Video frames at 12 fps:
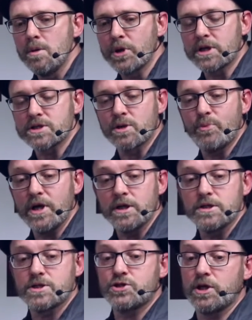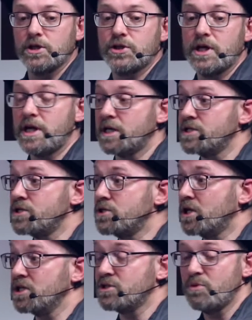Because competitors struggled to get access
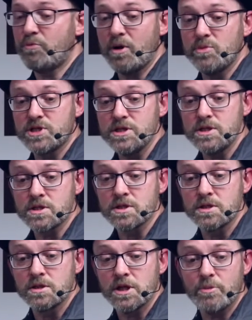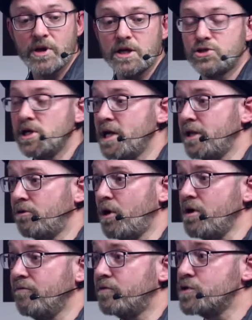to customer premises, they began to lay their
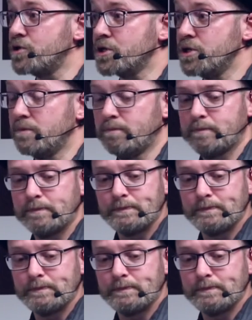own infrastructure.